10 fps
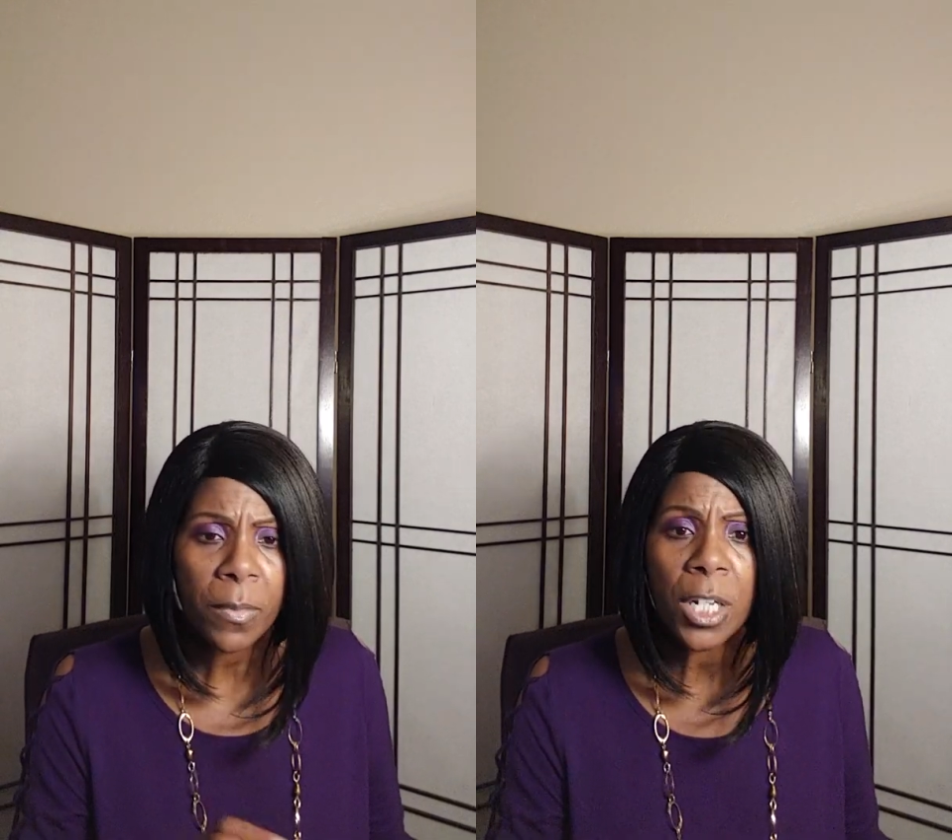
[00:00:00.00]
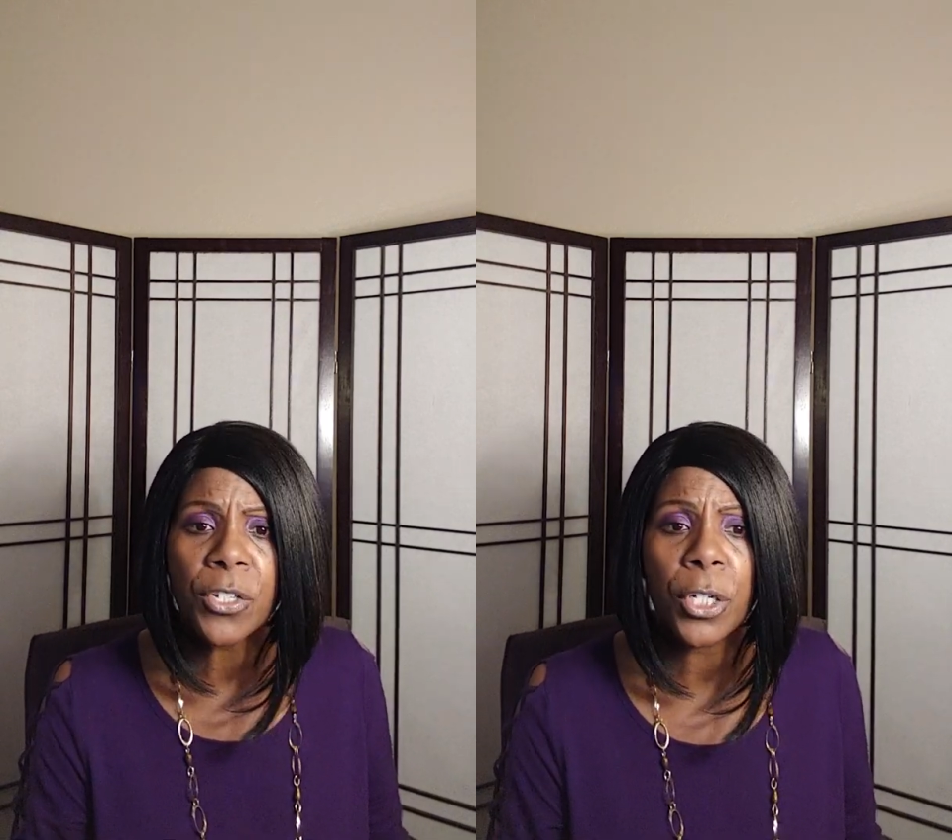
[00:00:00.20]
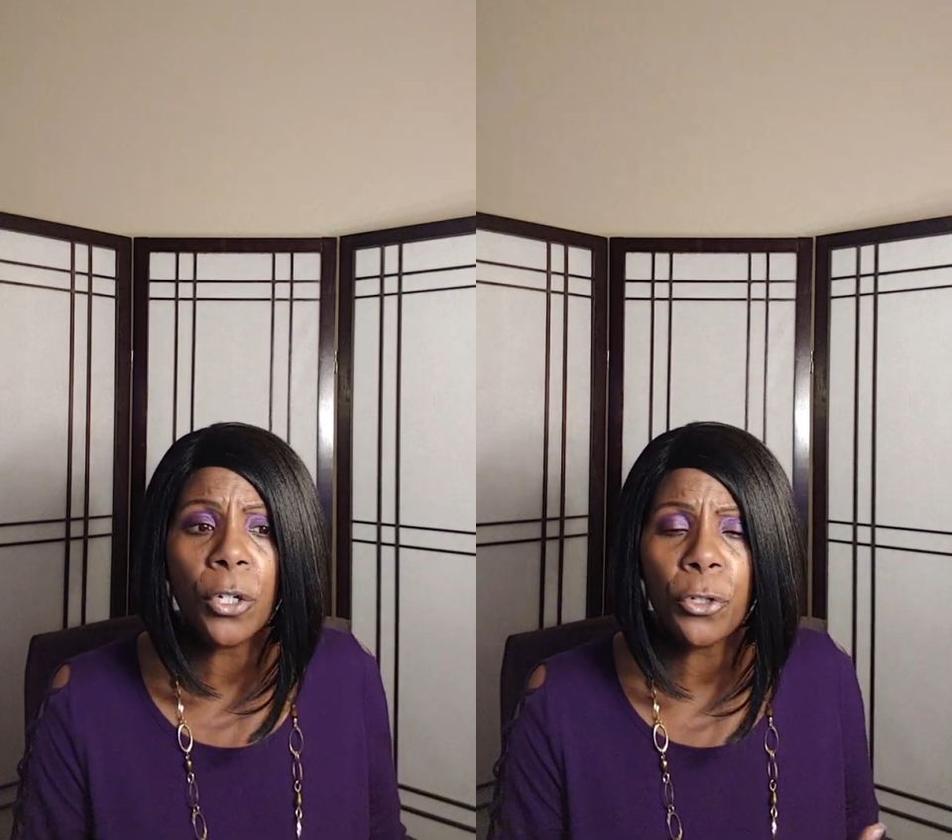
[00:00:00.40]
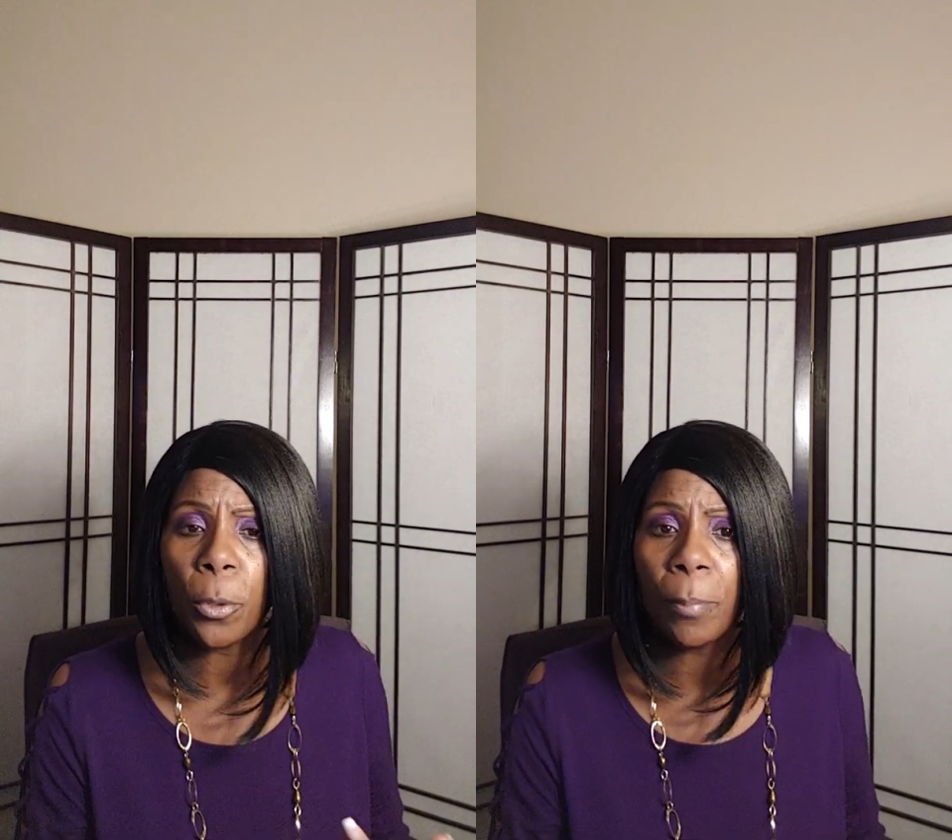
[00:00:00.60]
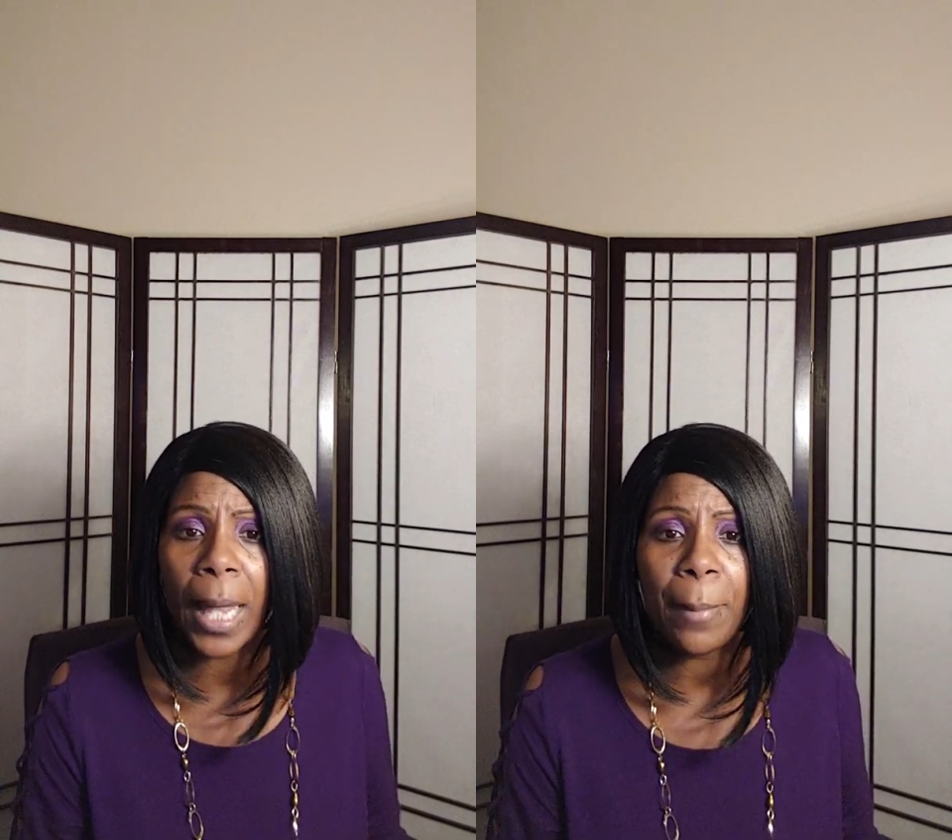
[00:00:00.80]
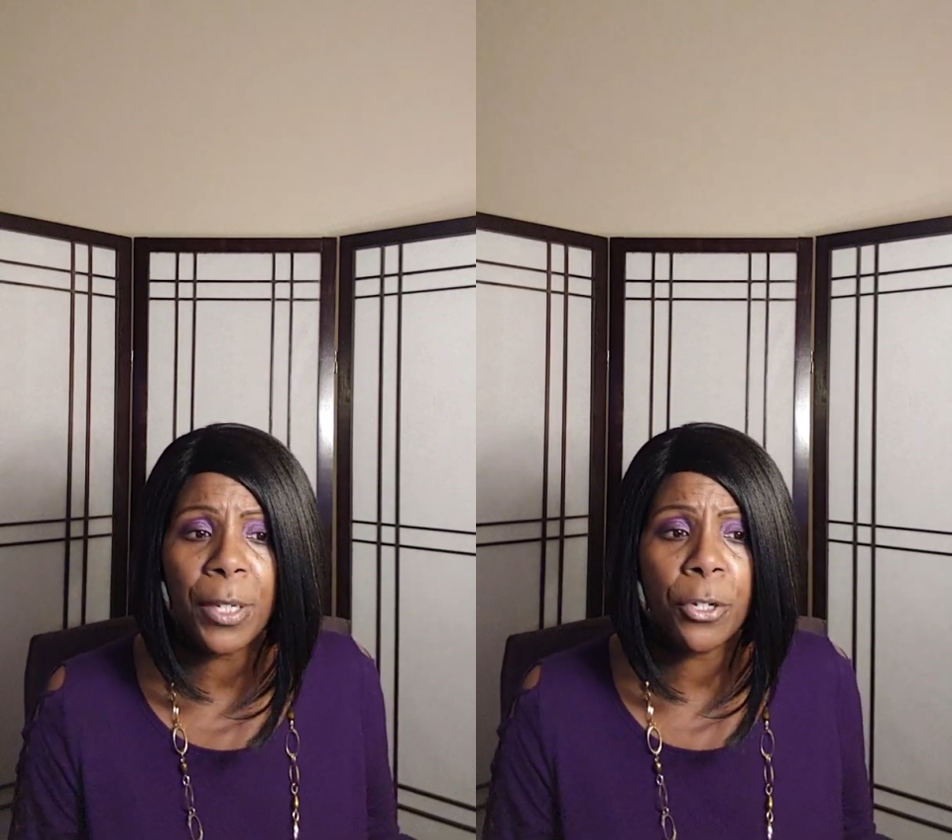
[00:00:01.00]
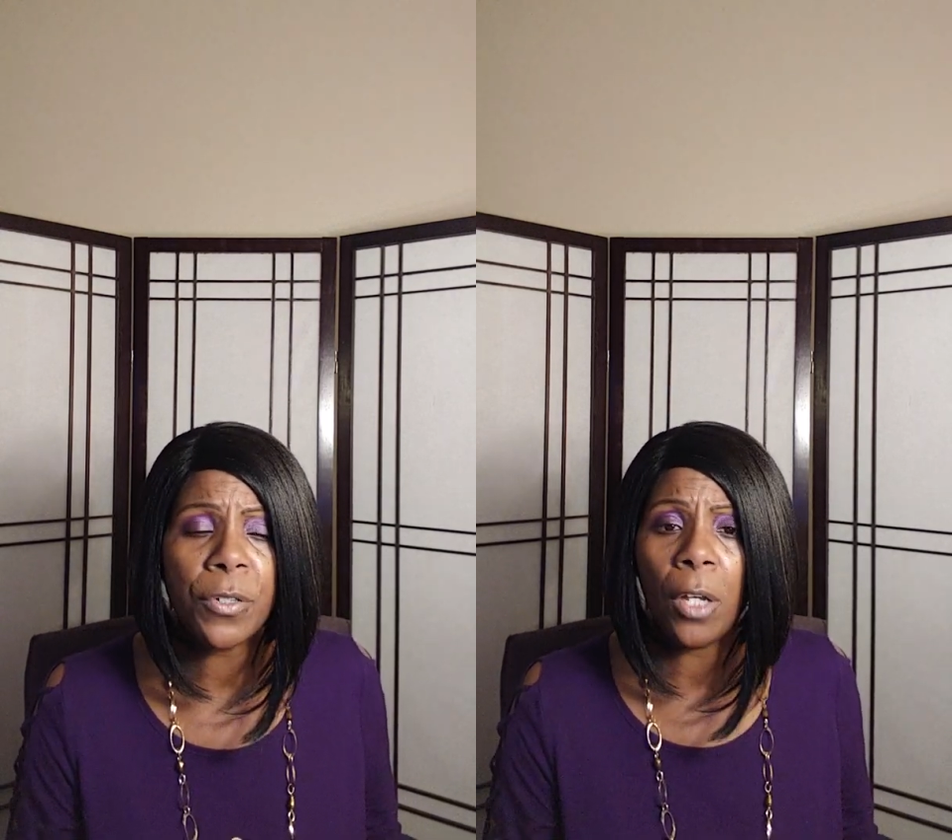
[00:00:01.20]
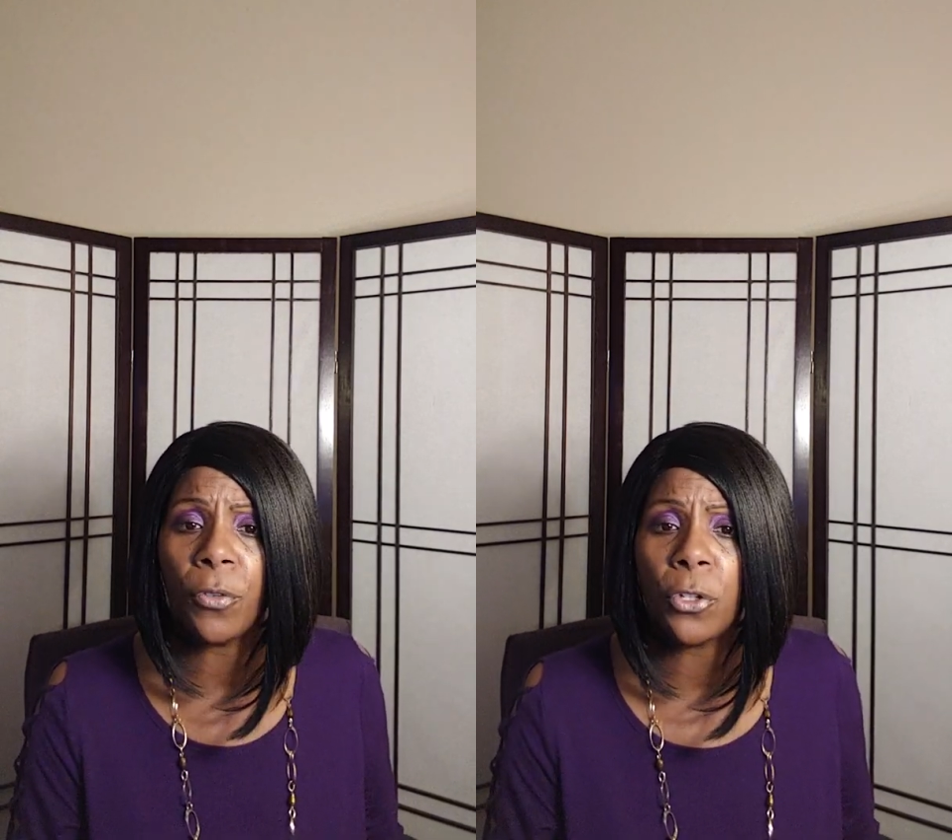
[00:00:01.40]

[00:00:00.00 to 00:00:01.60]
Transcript: still, you're blaming yourself